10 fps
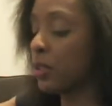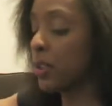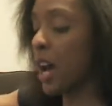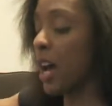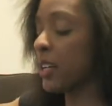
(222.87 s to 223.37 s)
do
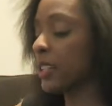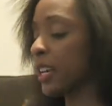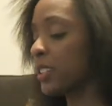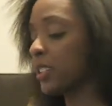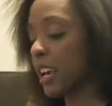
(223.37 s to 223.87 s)
not
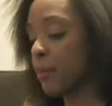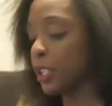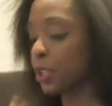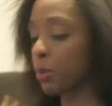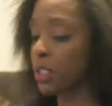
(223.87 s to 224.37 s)
get
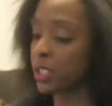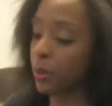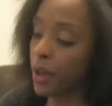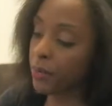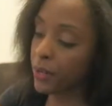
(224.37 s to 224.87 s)
damaged
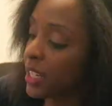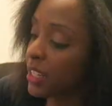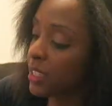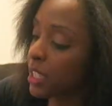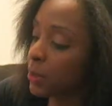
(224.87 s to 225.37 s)
whatsoever
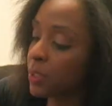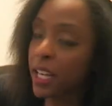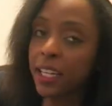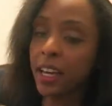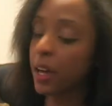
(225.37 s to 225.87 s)
unless this was
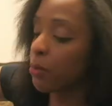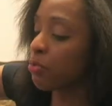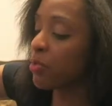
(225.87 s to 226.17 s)
like a